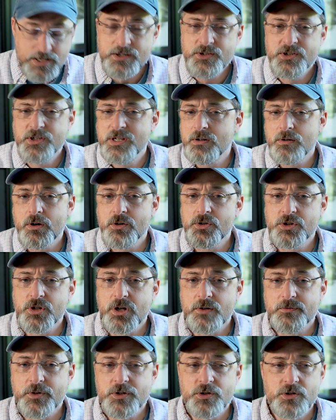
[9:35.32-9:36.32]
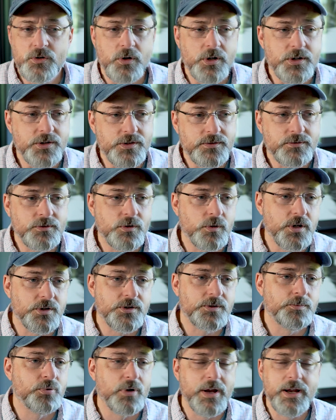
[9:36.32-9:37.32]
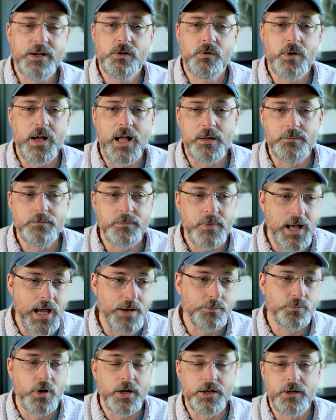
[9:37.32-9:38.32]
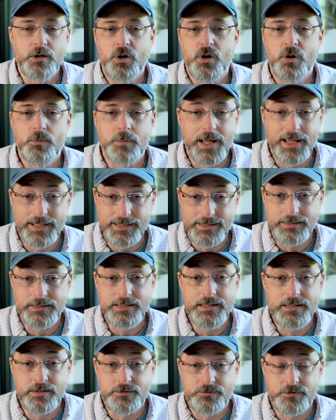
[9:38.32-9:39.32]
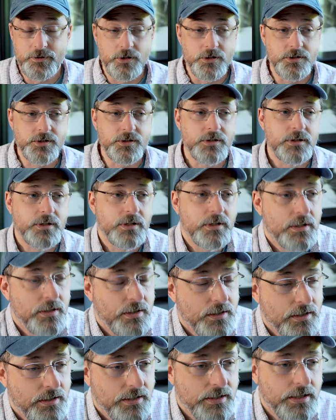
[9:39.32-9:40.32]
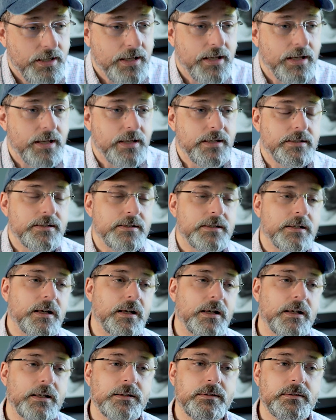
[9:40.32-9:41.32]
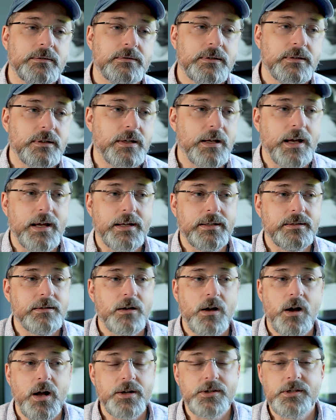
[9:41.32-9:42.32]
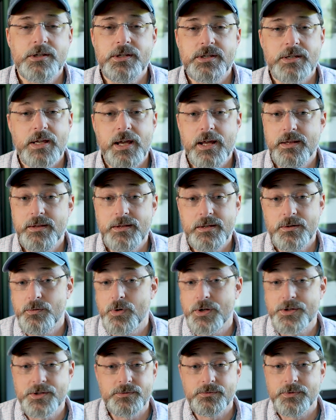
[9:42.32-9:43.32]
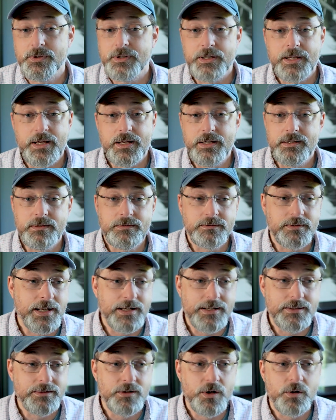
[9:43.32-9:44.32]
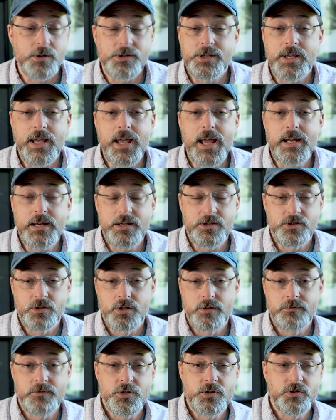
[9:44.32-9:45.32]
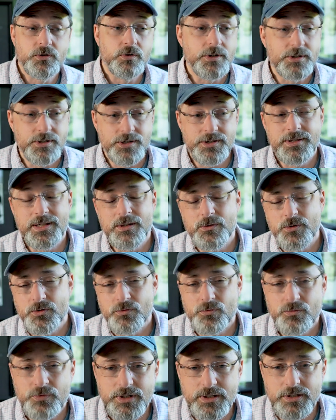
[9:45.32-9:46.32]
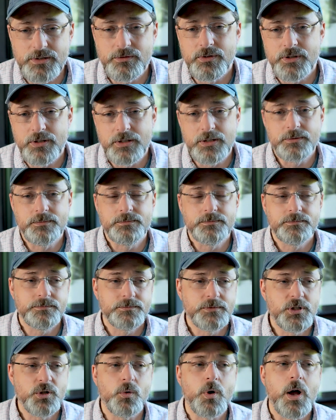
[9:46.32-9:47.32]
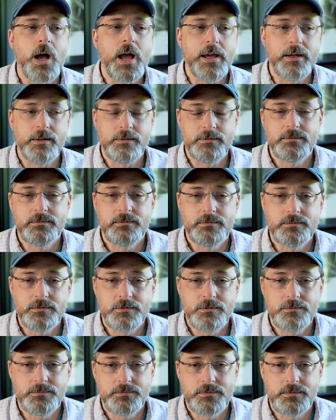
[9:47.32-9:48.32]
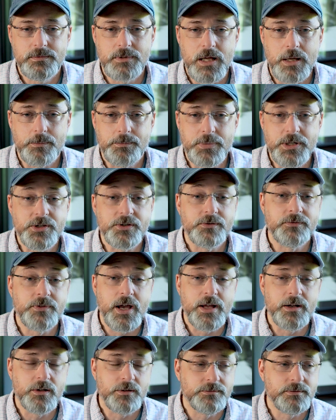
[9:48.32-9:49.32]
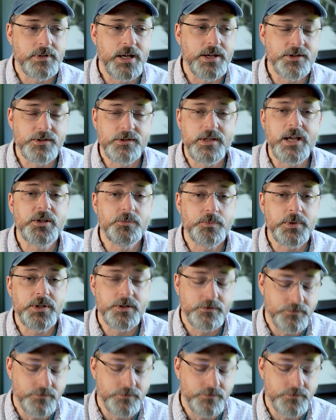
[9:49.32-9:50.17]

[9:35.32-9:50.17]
Zero surface noise. Of course, brand new album. I brought it home. I cleaned it first, and I honestly say there wasn't really any. I didn't notice any surface noise. This thing was really, really quiet. Piece of vinyl. Nice piece